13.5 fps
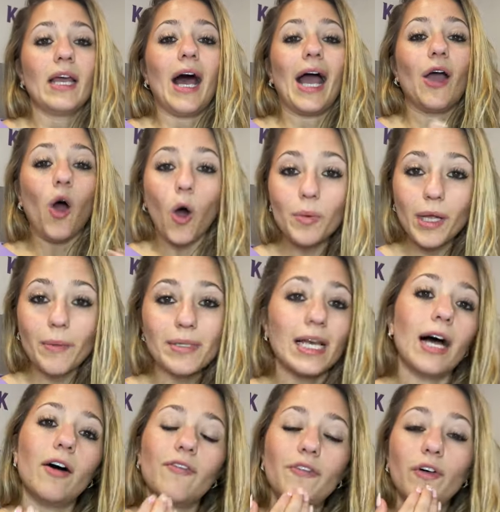I hope that was
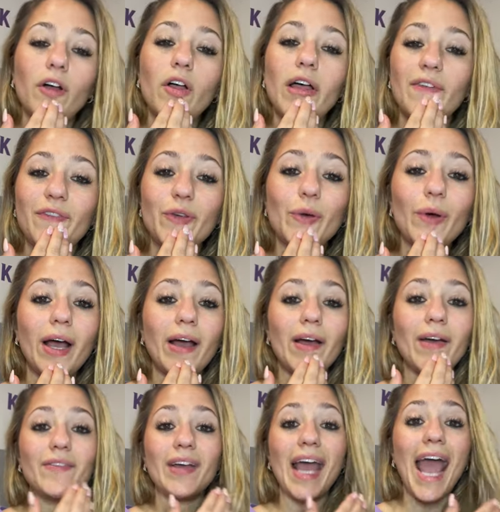helpful. If you
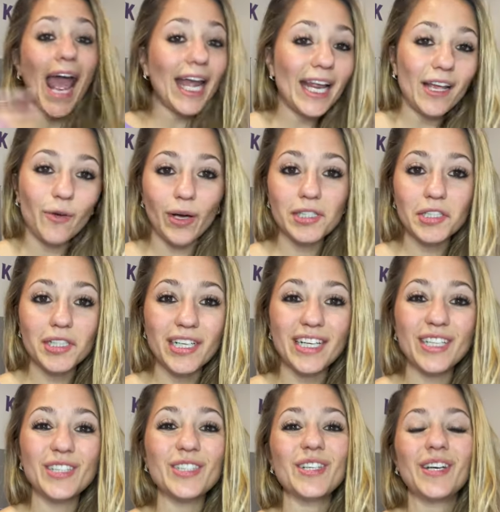have any
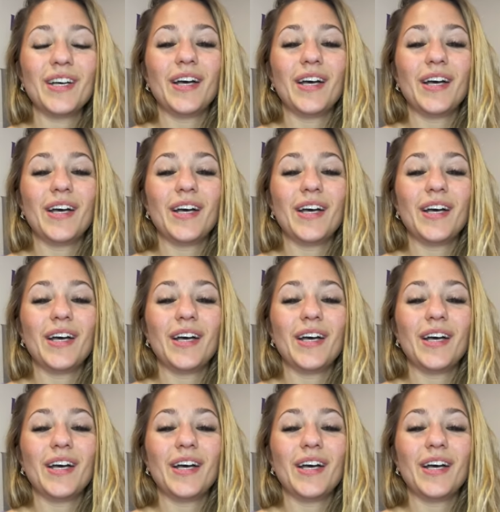questions,